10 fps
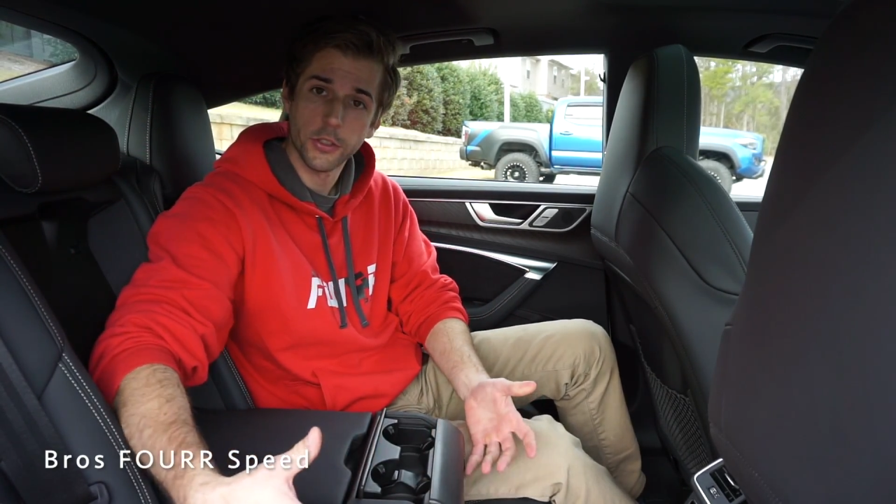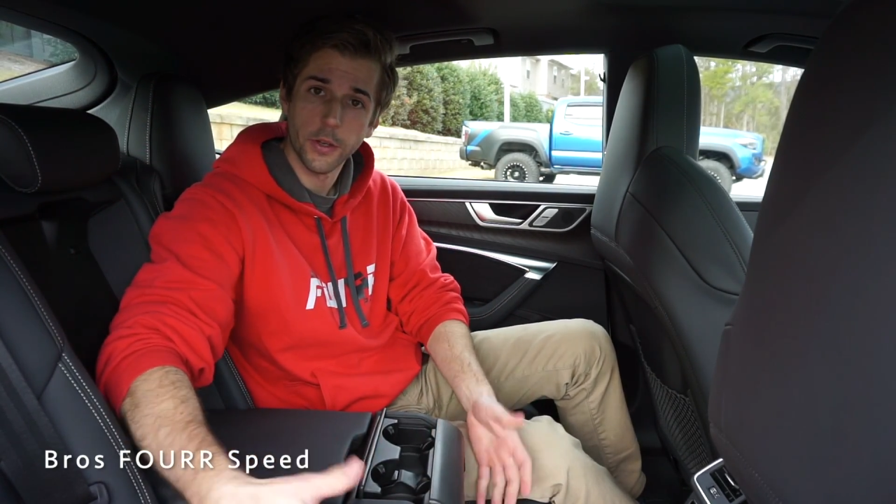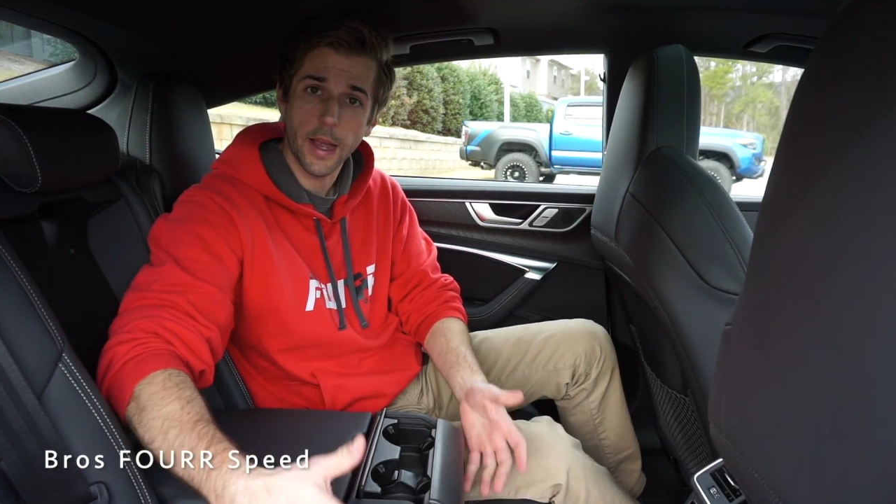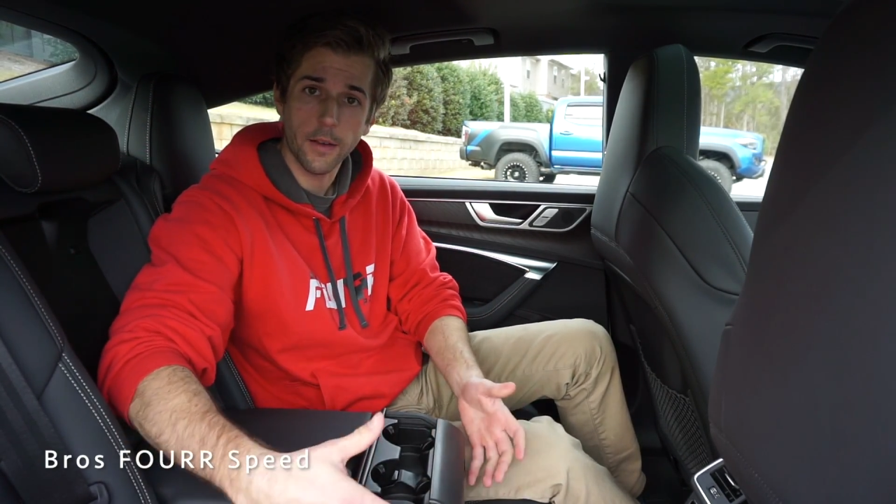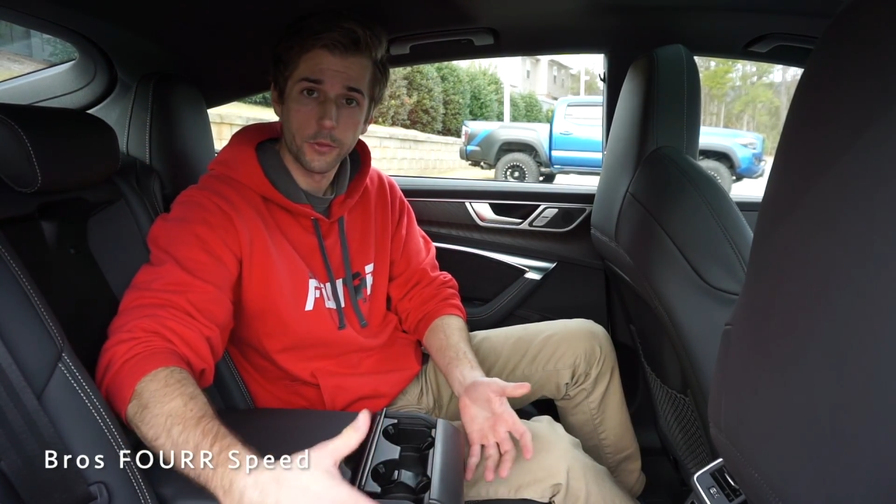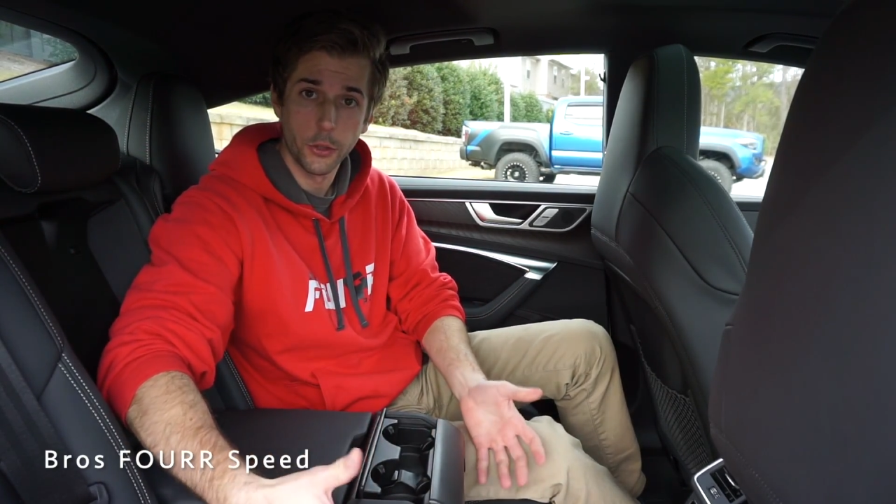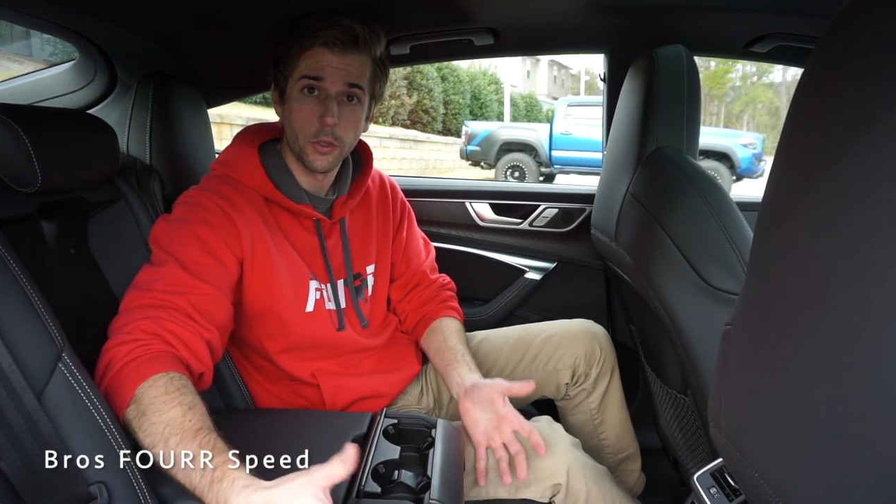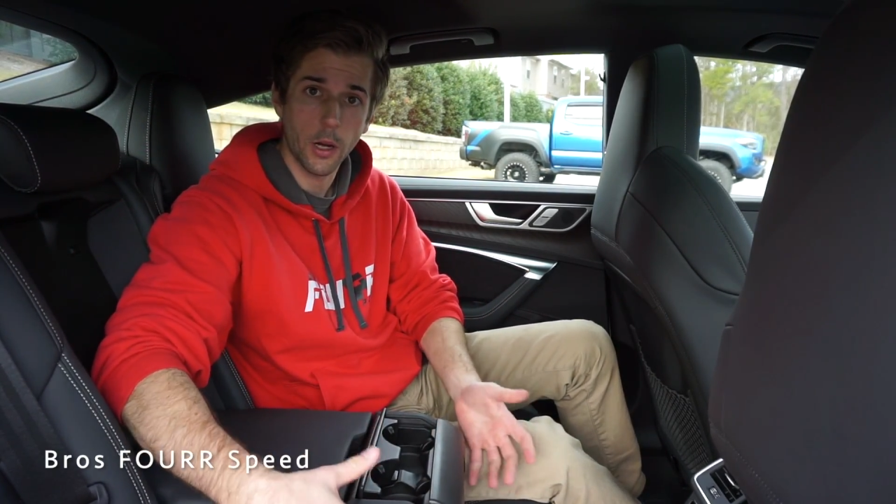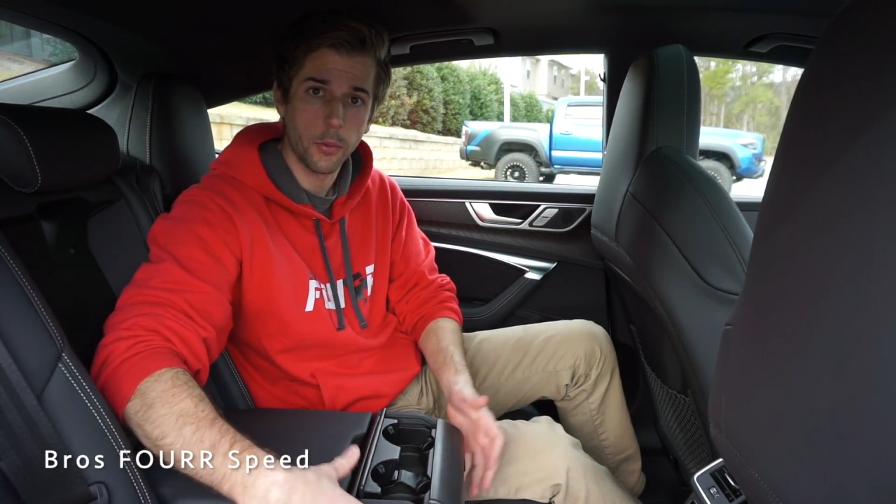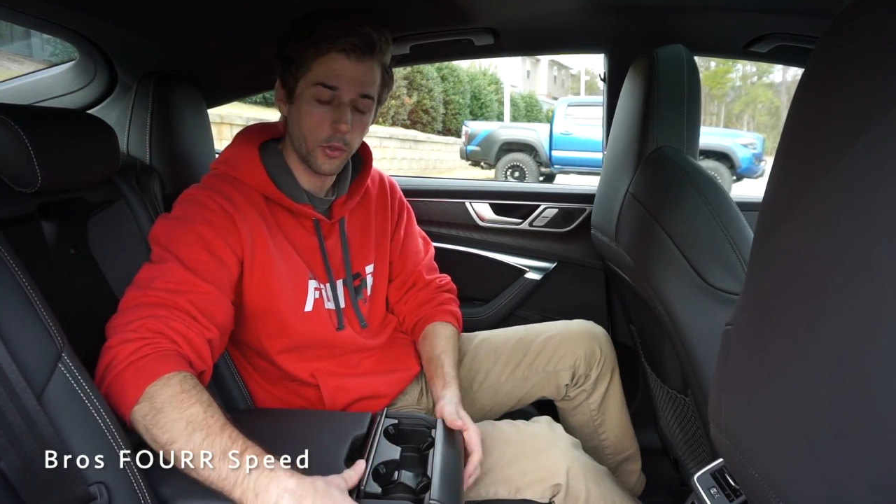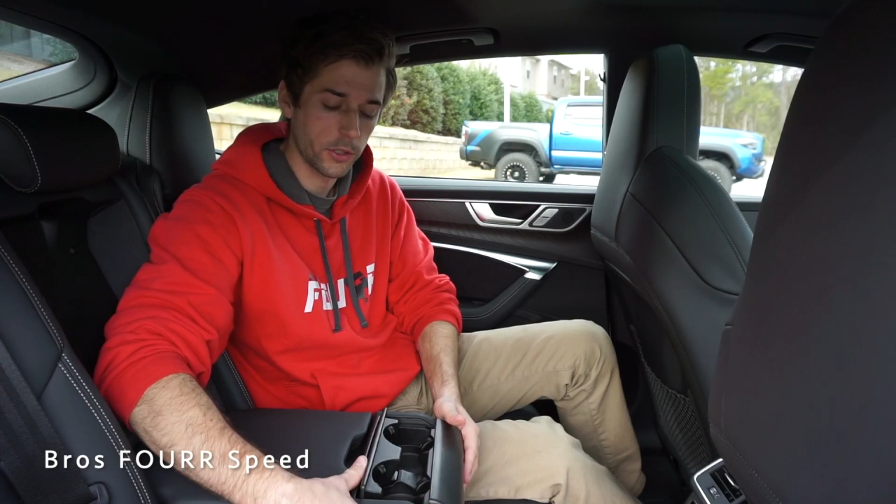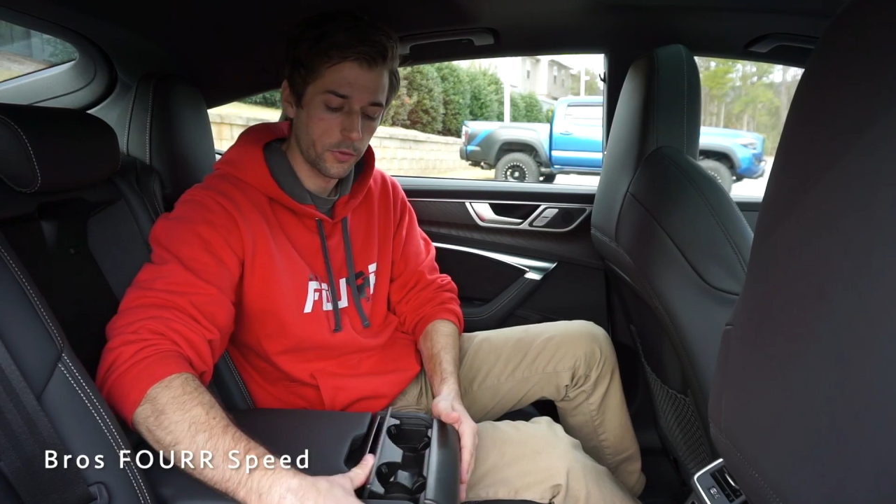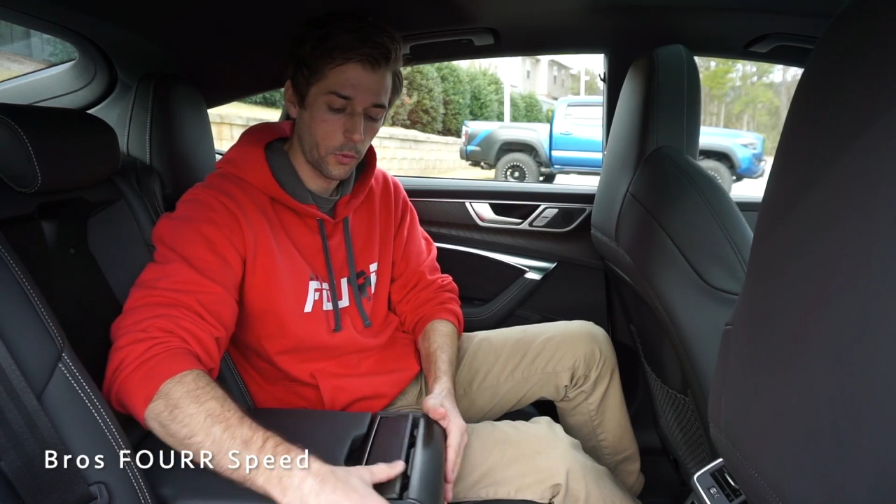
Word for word: So you have two cup holders